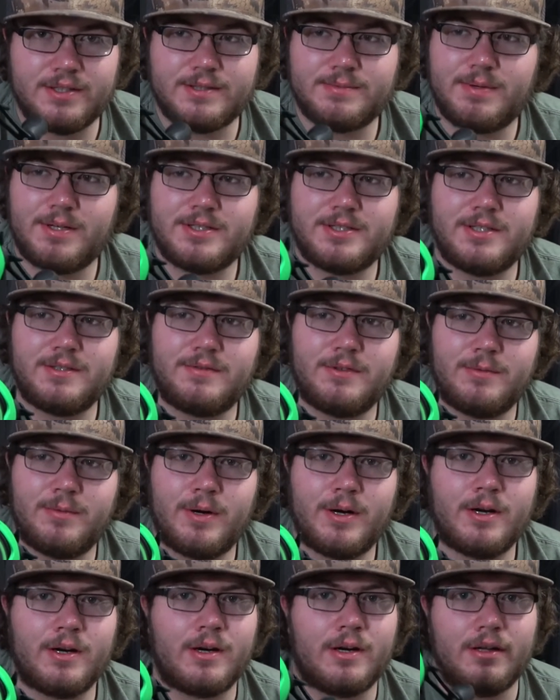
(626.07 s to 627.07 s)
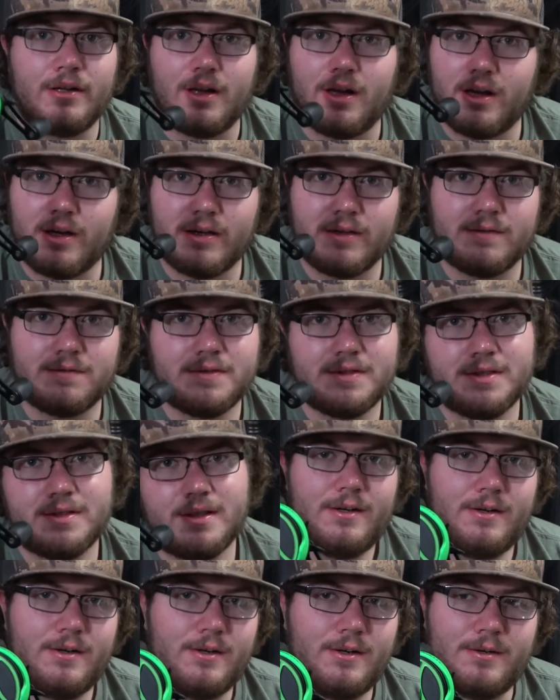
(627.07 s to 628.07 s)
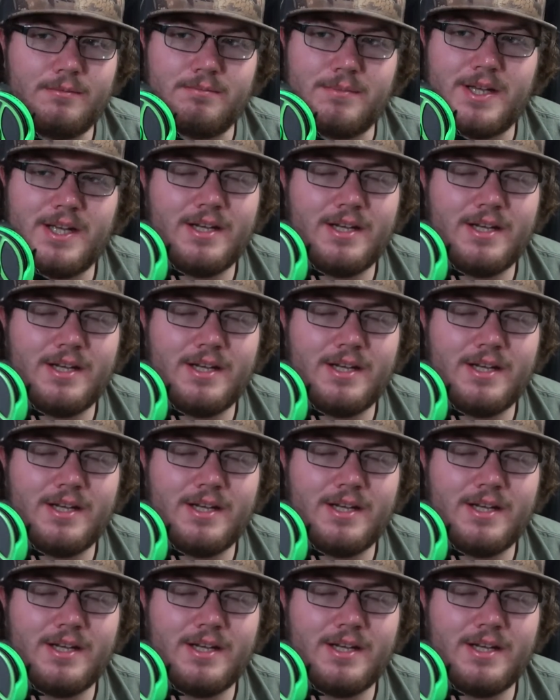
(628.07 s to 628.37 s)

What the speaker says: especially if you're wearing gloves or